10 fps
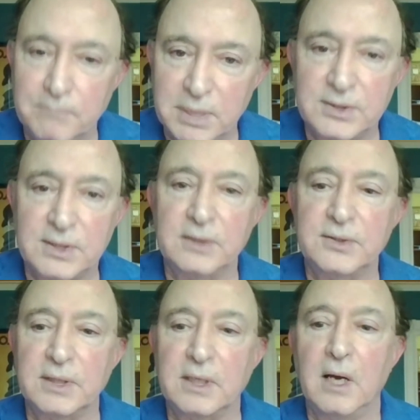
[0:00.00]

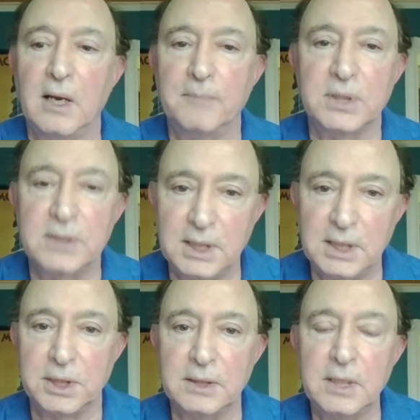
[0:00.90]
business and
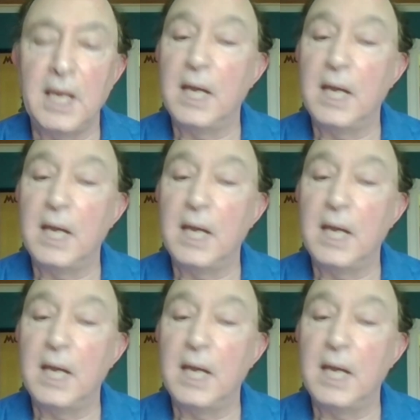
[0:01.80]
competition